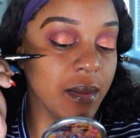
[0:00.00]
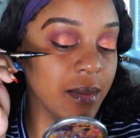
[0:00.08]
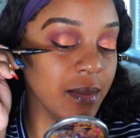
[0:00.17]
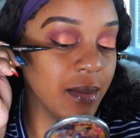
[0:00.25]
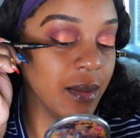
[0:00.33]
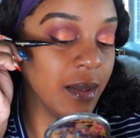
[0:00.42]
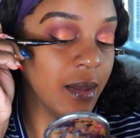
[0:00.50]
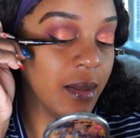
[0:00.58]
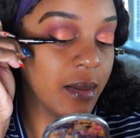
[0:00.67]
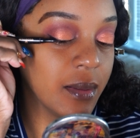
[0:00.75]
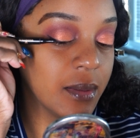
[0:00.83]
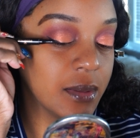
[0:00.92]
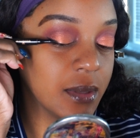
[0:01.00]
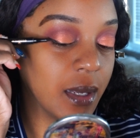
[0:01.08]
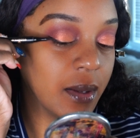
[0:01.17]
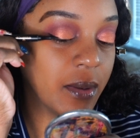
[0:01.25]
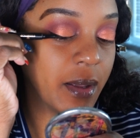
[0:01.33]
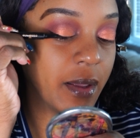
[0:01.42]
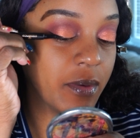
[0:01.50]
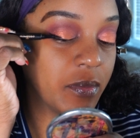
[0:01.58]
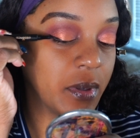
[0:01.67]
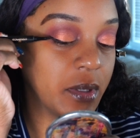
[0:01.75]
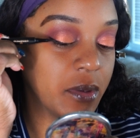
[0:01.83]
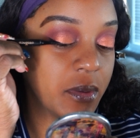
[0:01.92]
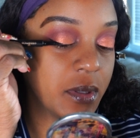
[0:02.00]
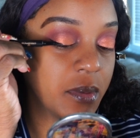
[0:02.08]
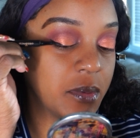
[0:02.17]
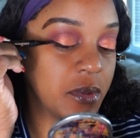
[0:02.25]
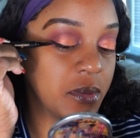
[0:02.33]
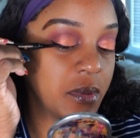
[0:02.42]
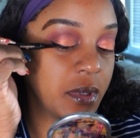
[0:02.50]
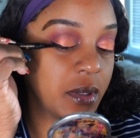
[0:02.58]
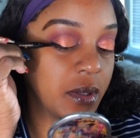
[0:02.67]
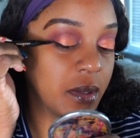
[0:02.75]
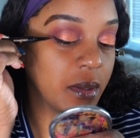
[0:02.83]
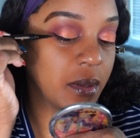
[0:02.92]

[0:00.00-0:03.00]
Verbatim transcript: because I don't halfway know what I'm doing.